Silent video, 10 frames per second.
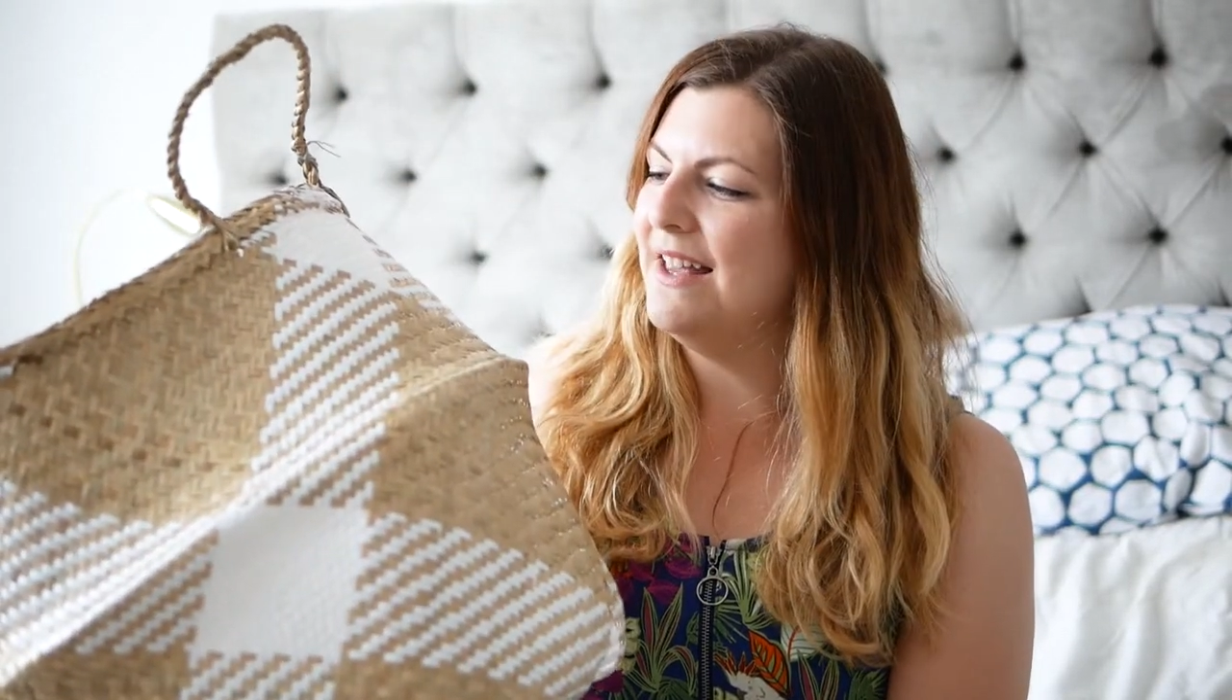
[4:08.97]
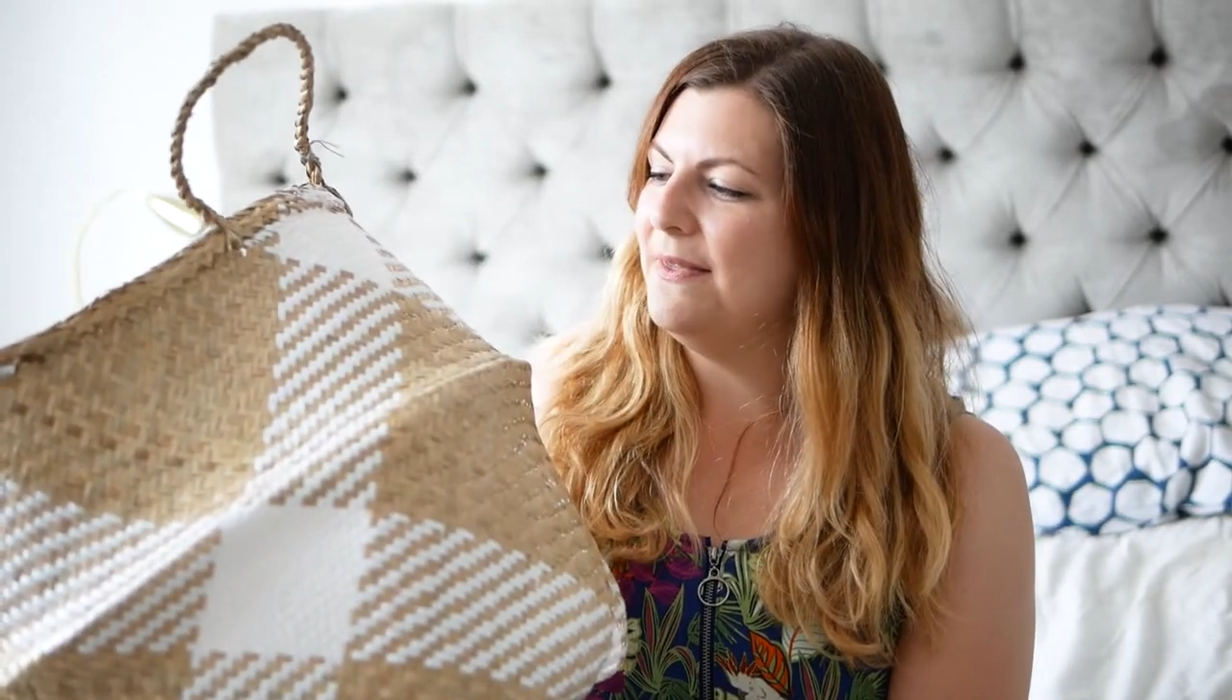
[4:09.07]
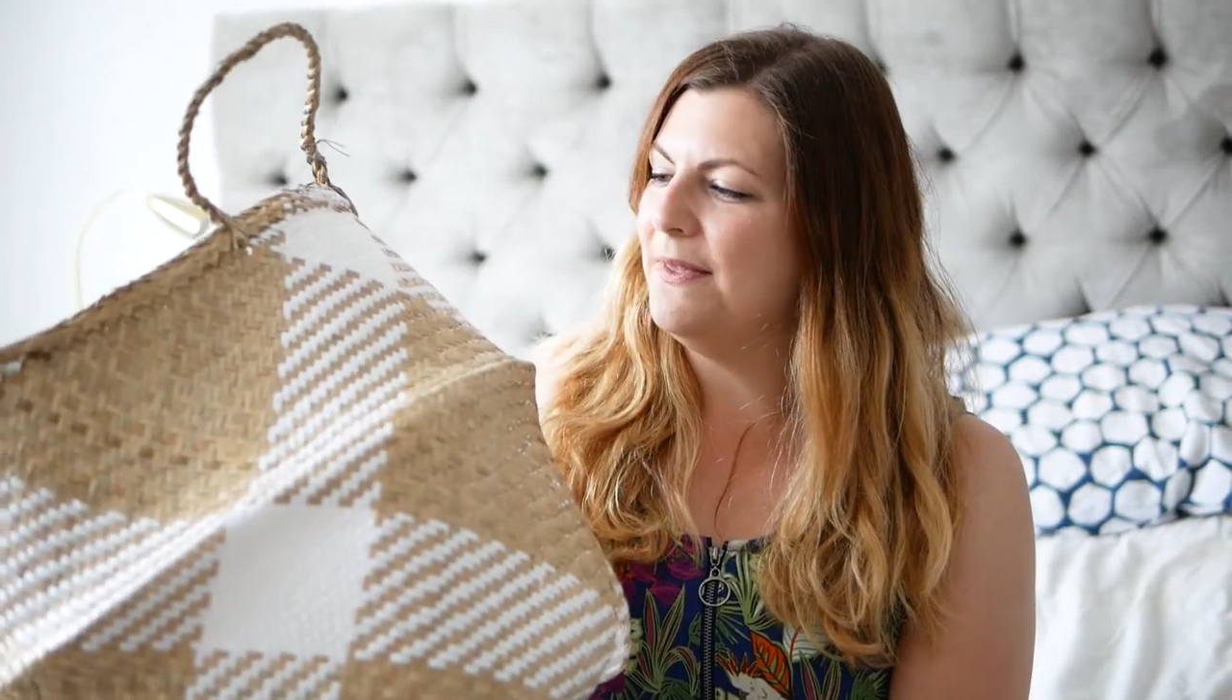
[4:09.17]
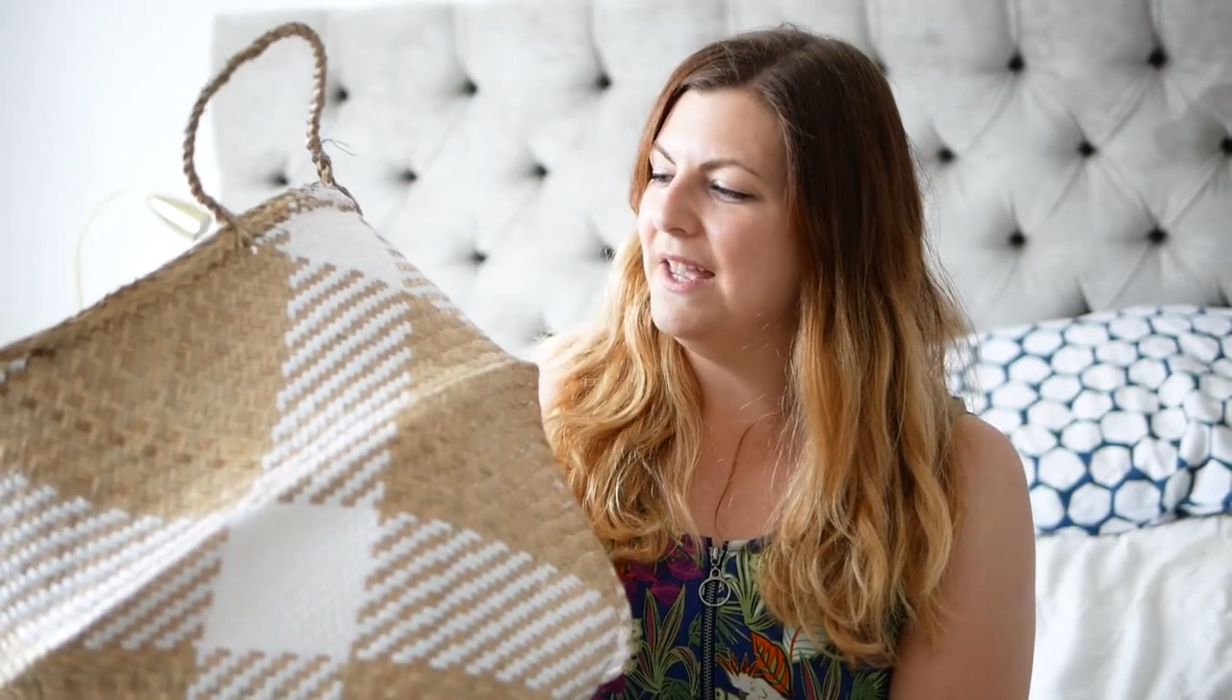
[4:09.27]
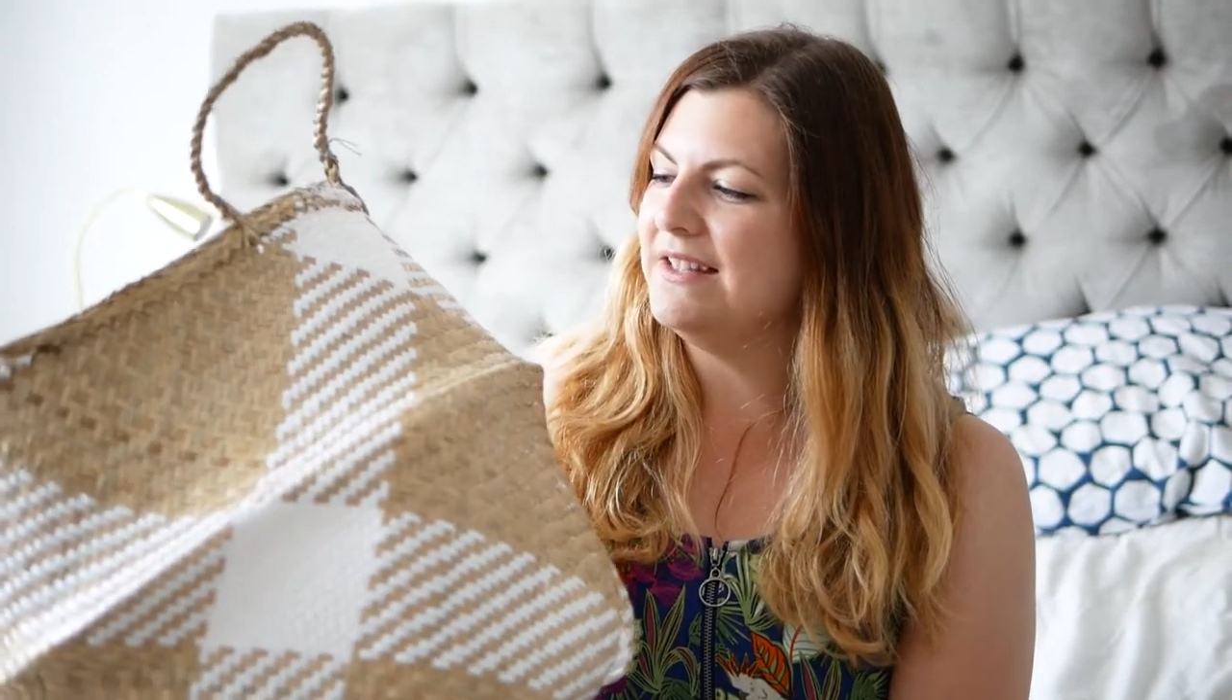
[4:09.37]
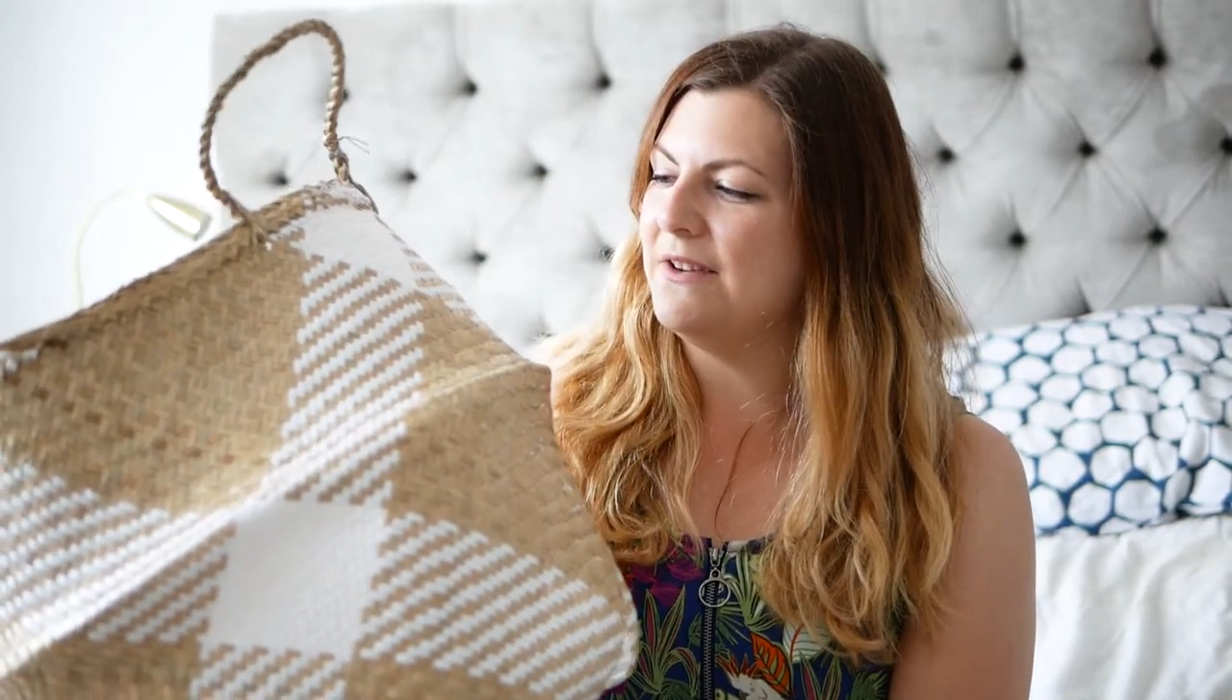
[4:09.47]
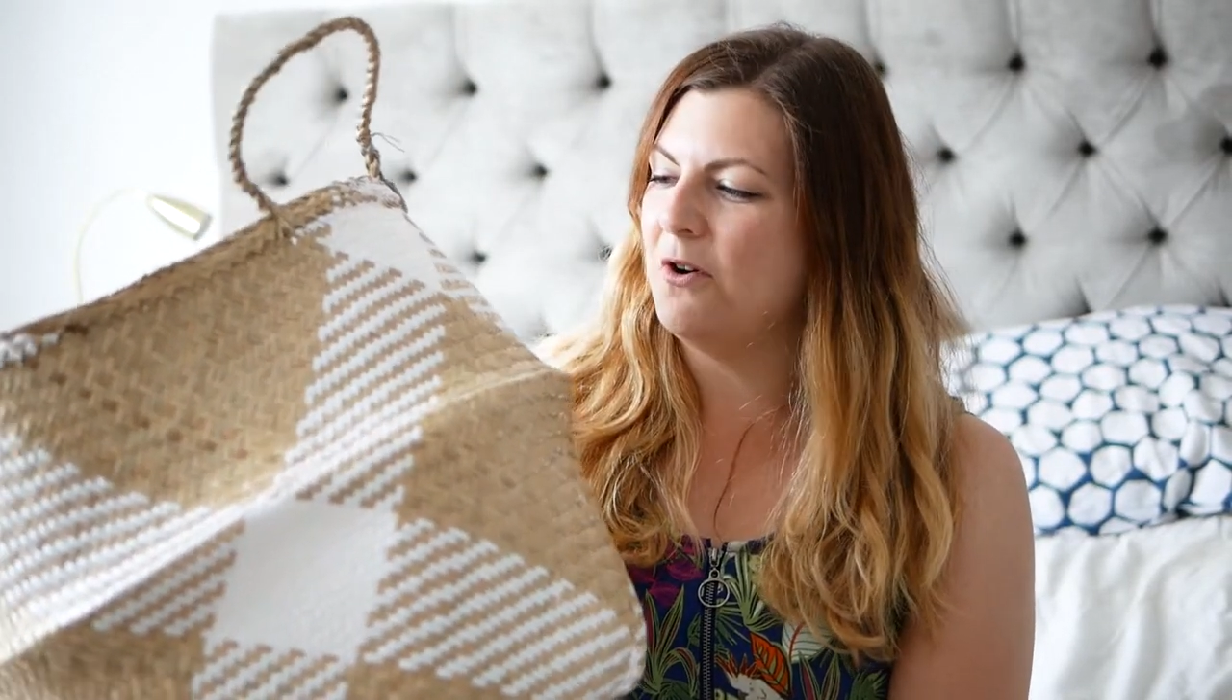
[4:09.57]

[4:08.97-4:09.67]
and things,